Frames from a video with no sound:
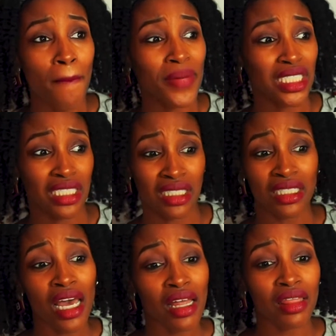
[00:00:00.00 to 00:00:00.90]
But she
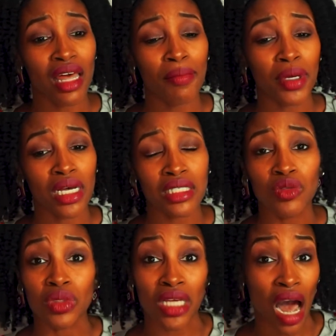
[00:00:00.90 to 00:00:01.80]
said that because
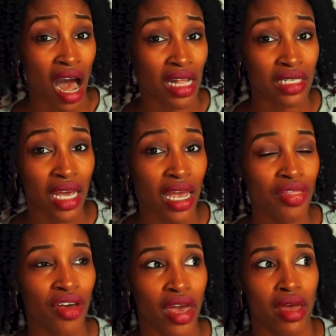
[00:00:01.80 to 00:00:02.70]
it was a holiday,
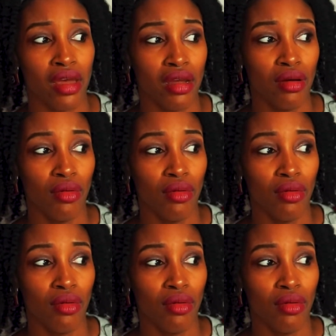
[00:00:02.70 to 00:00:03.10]
that